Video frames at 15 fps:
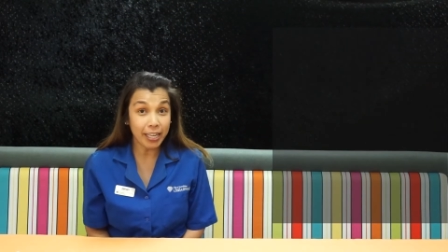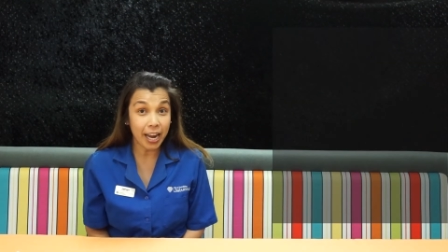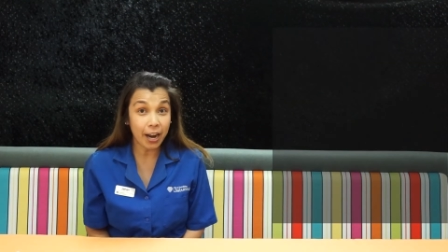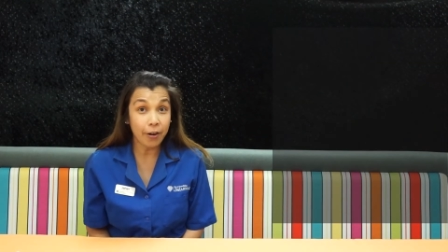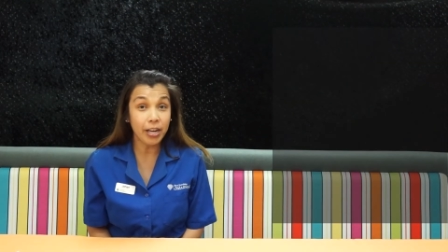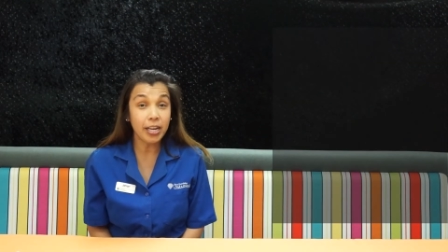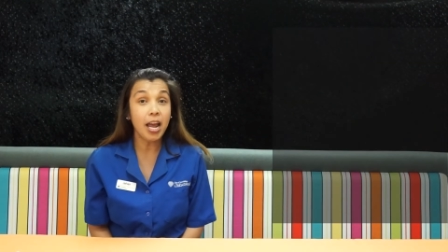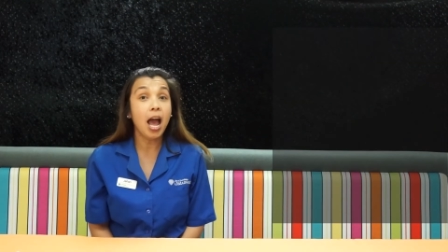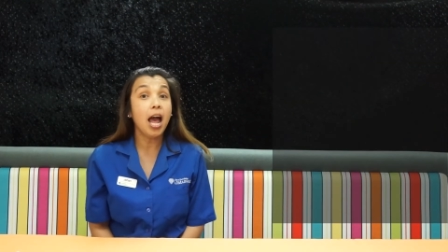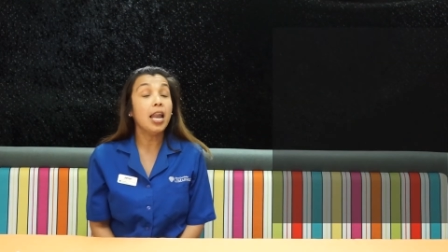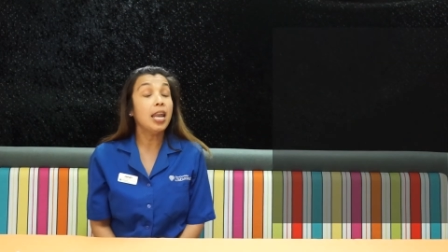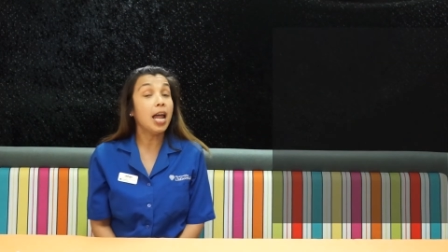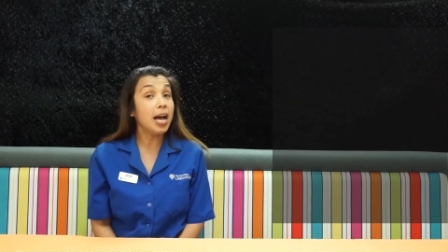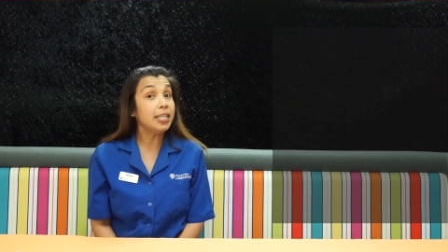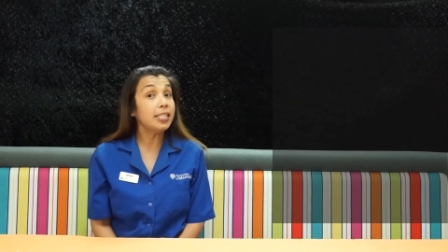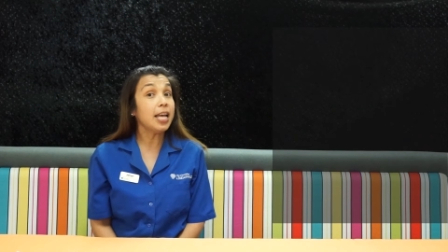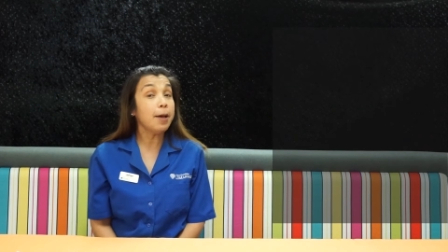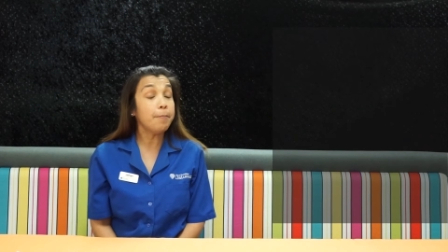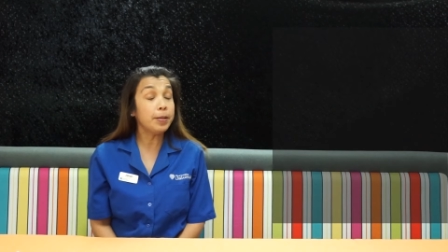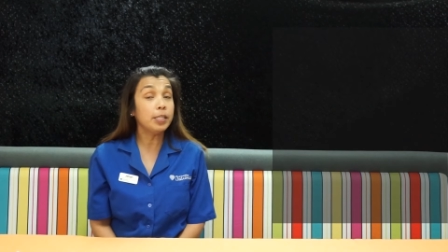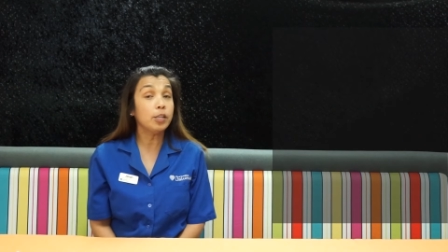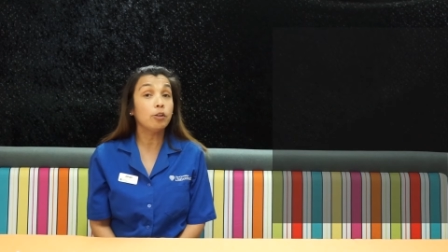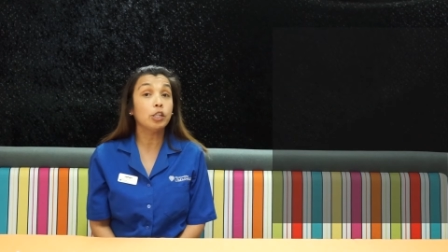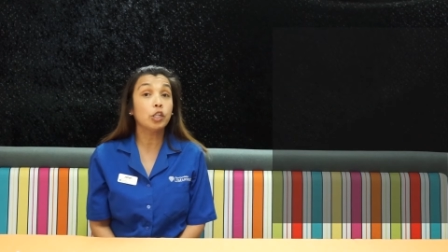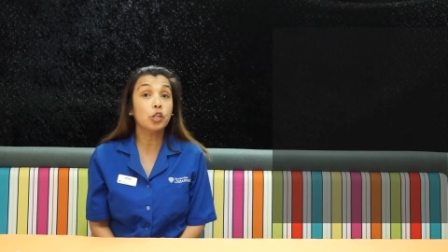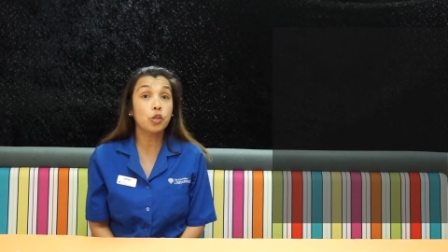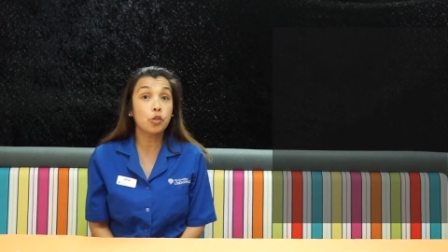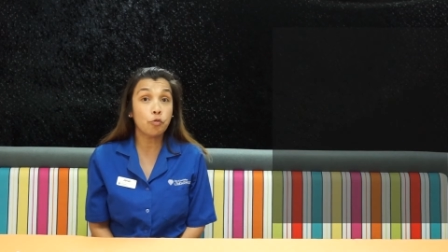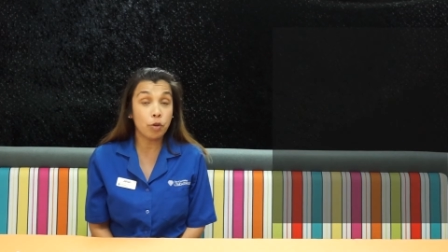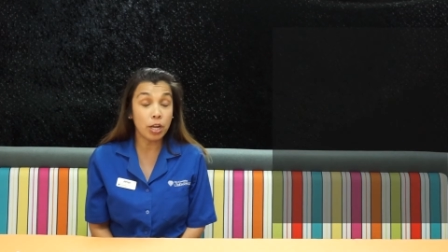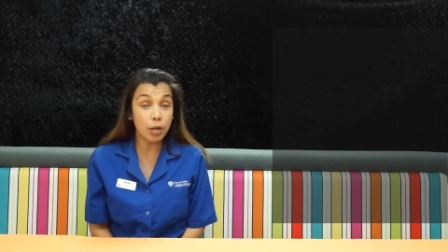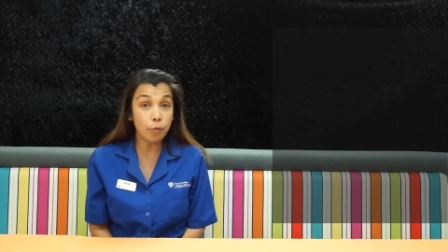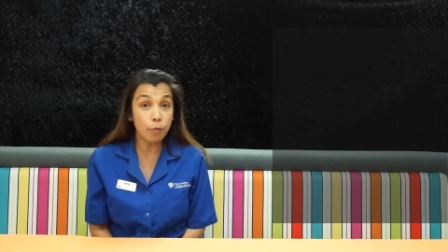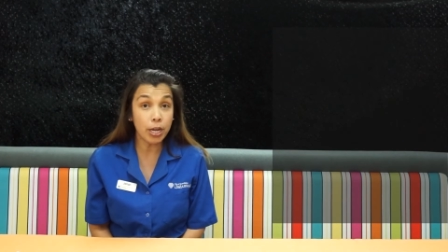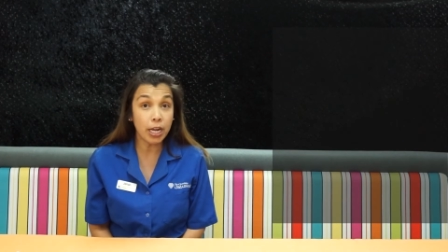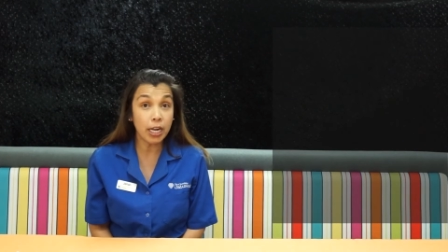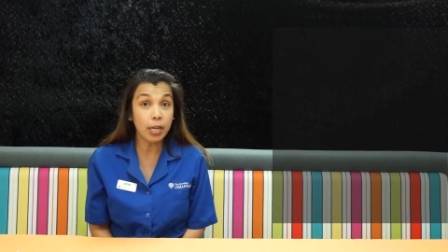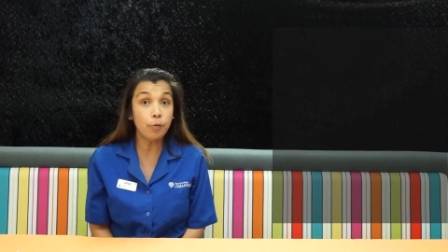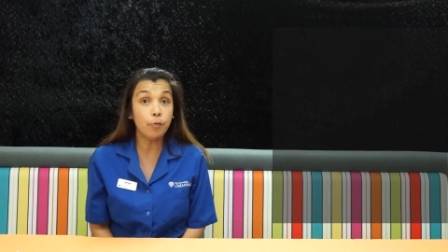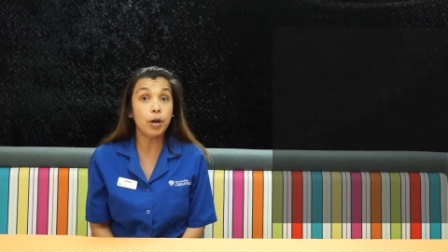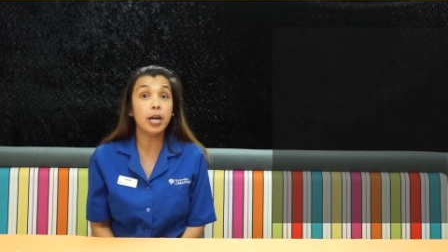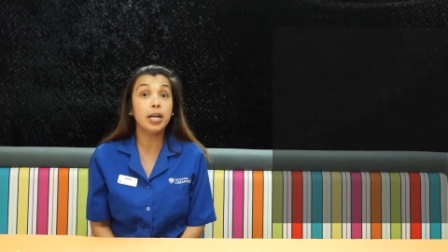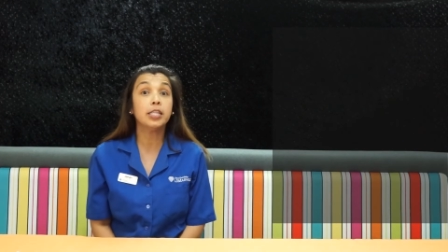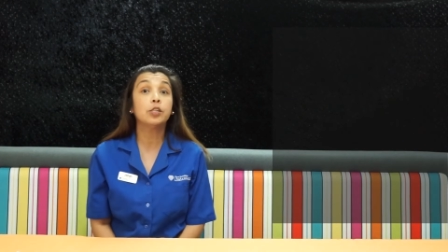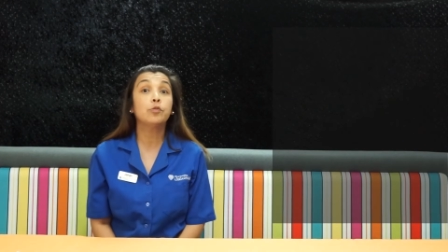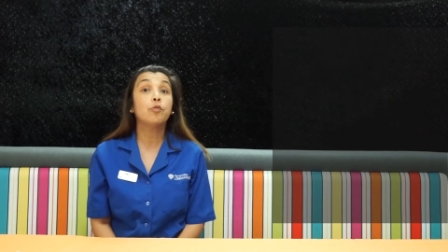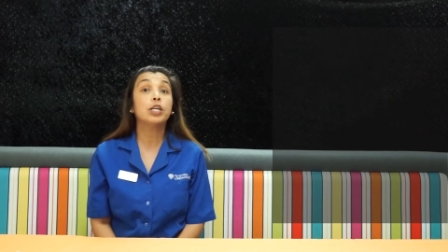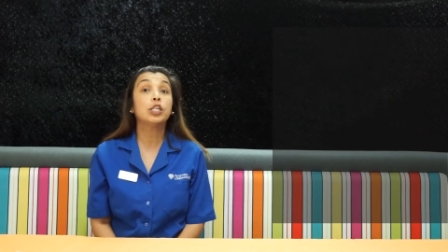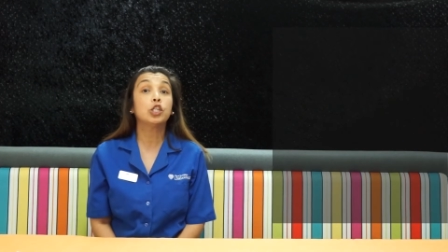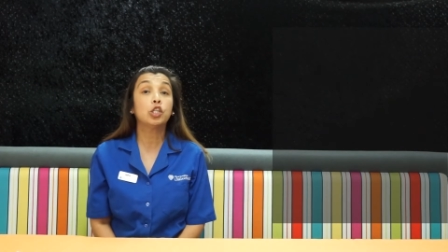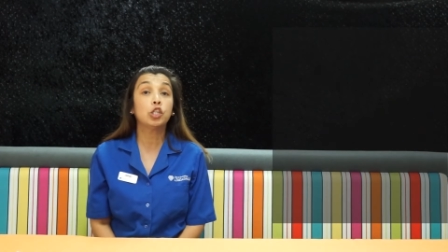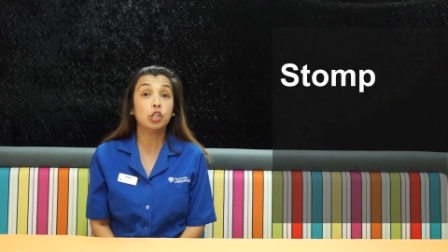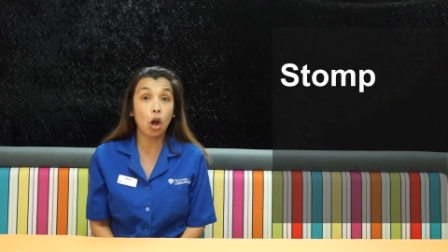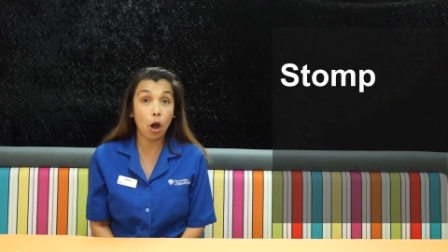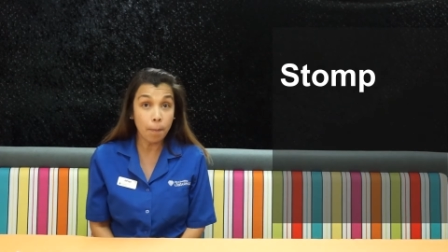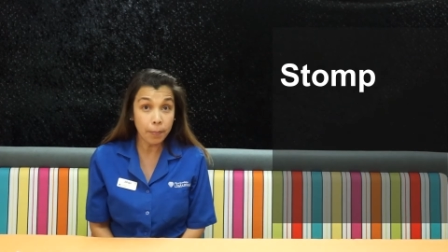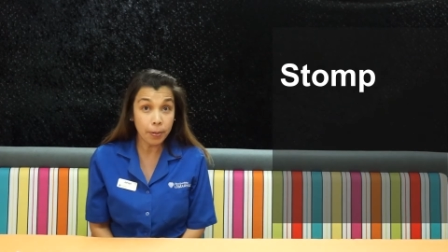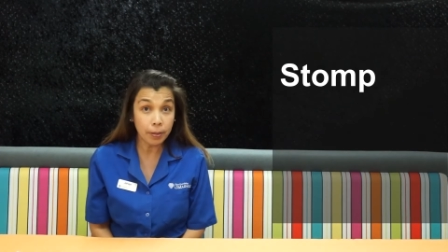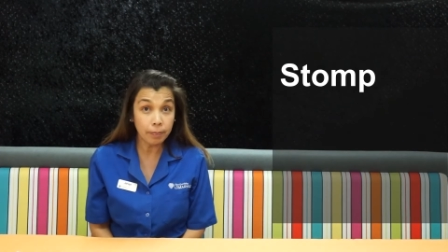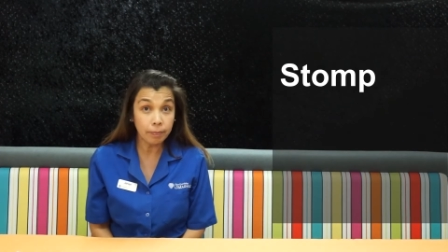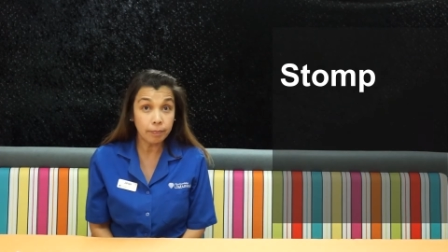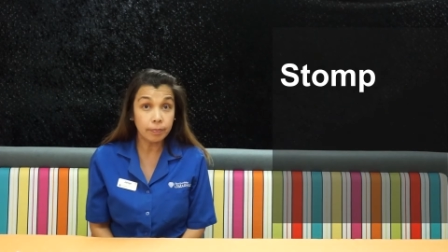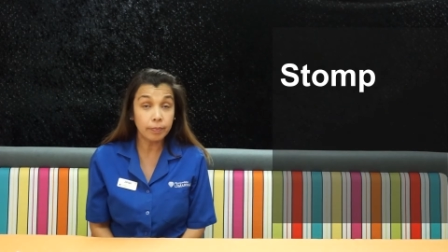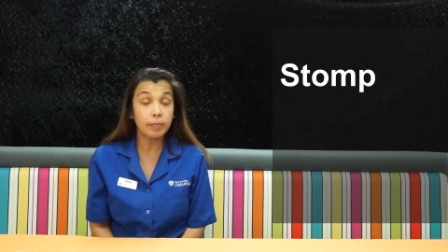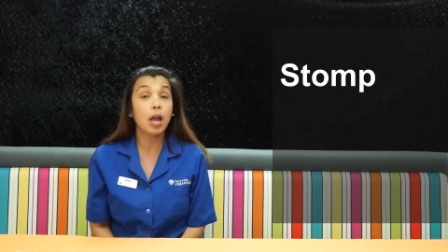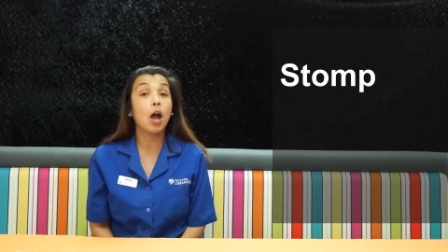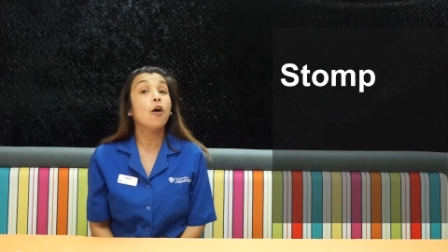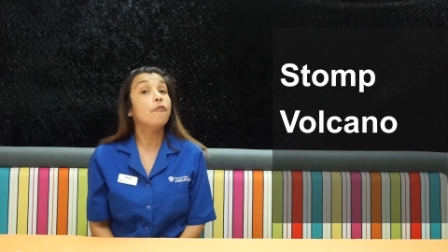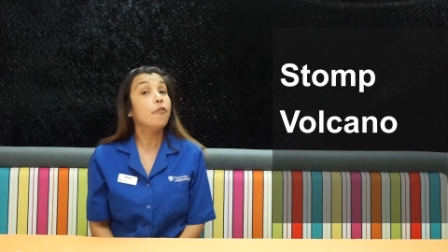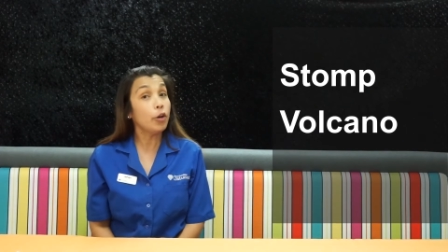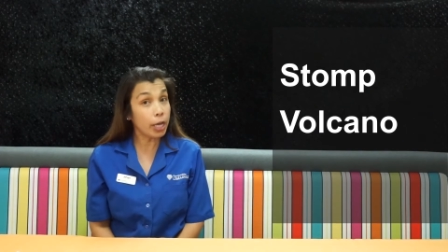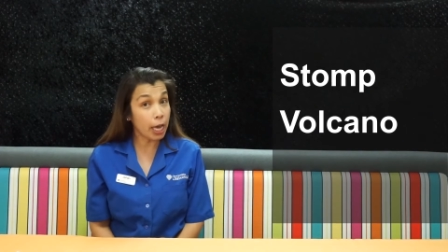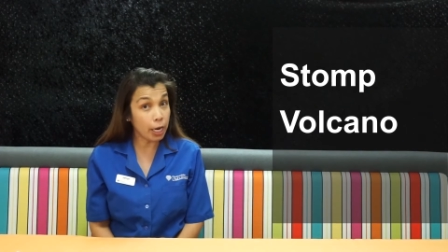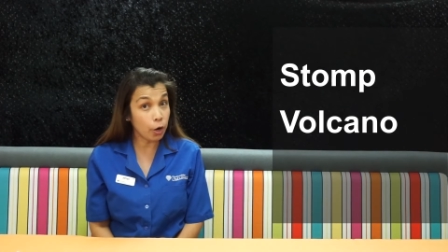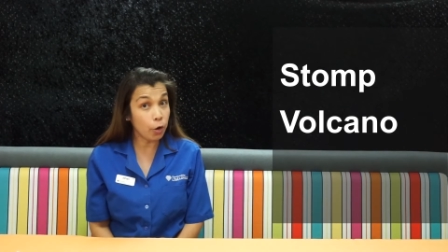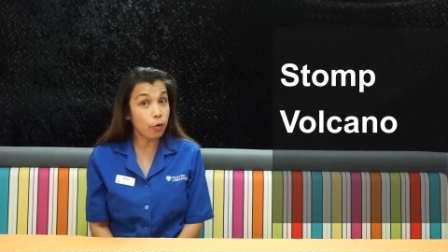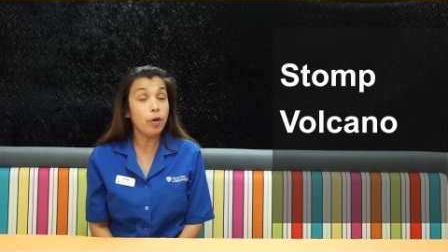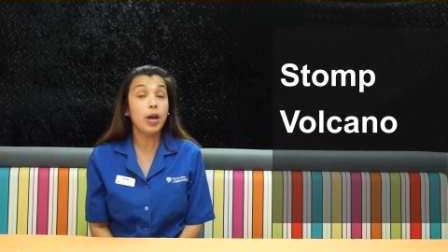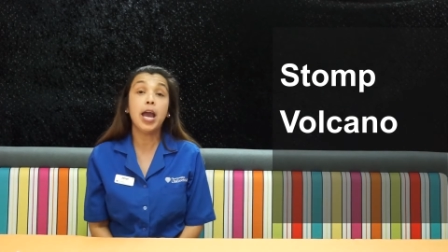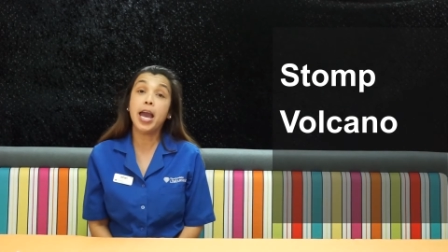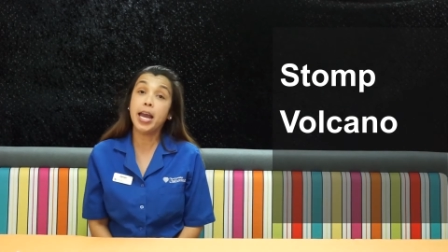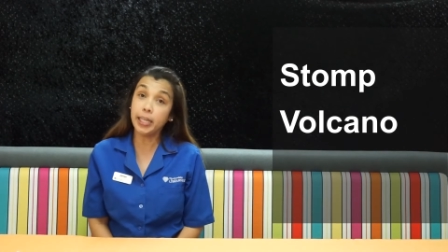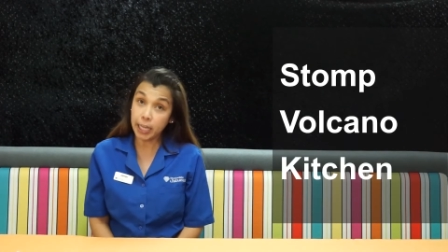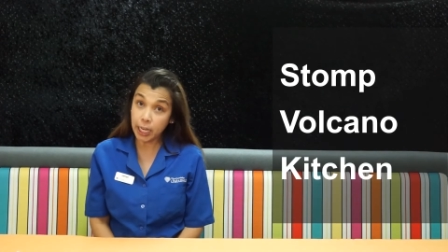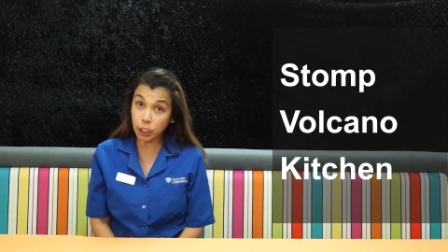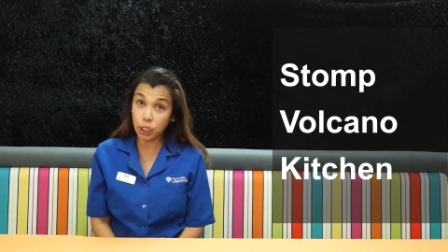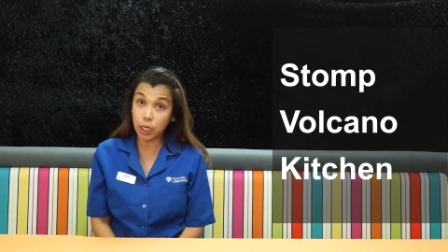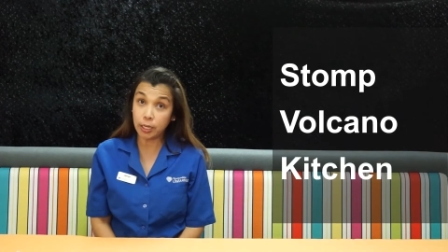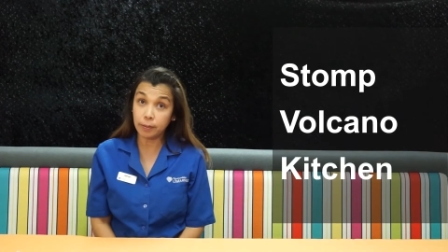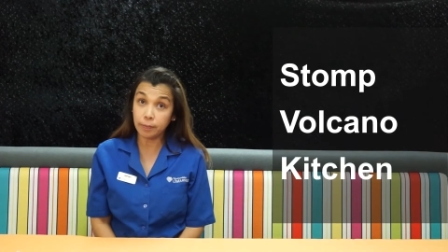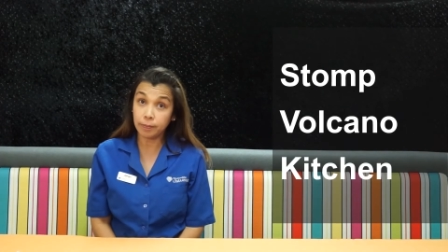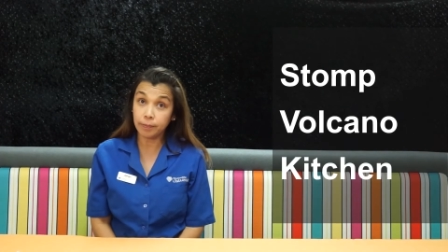Darren. Last episode's three weekly words were stomp, volcano, and kitchen.